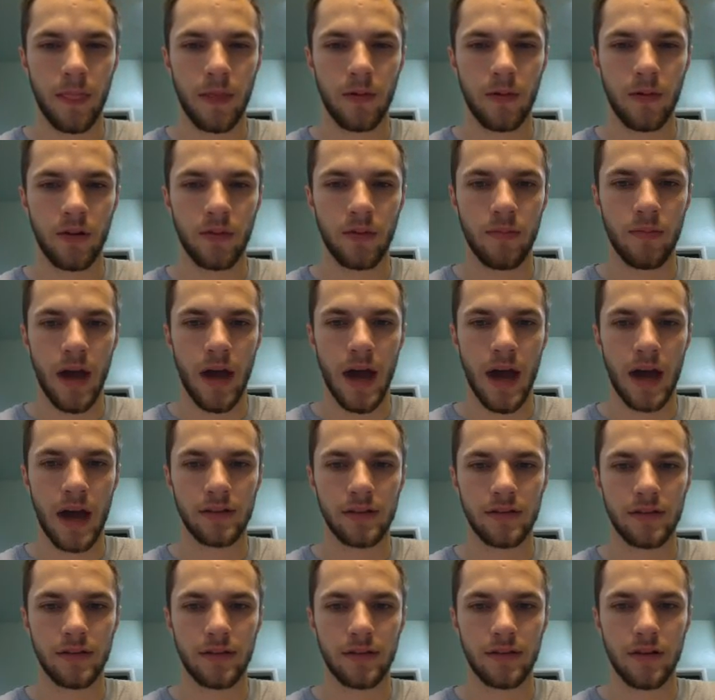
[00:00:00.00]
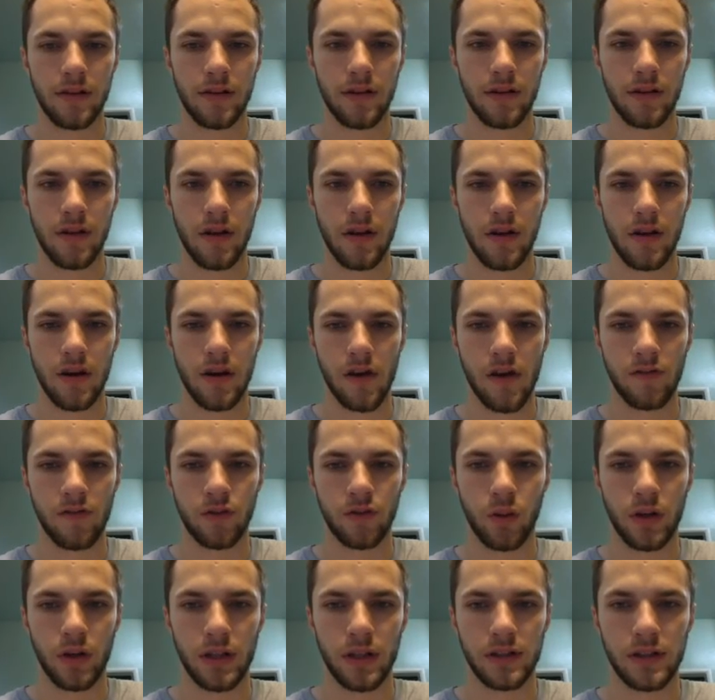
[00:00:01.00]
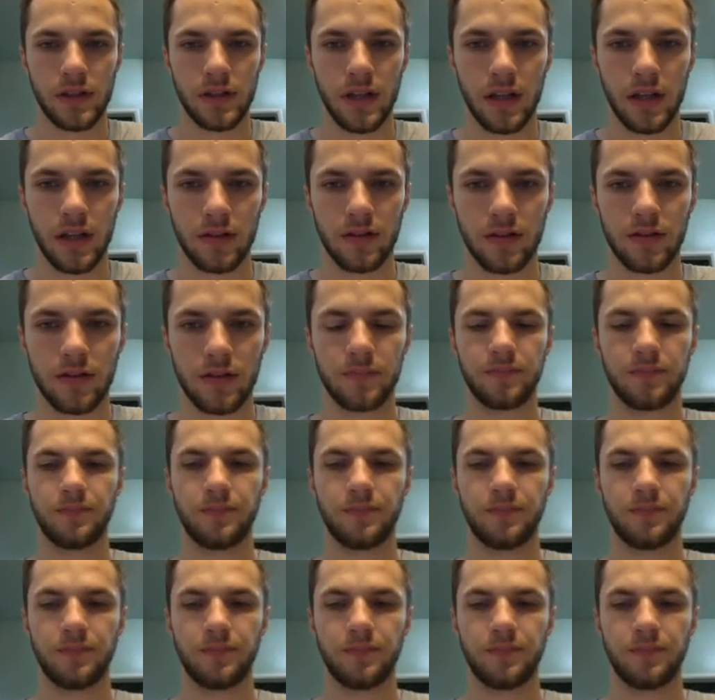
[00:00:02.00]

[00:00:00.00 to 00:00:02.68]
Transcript: with a mass of 26.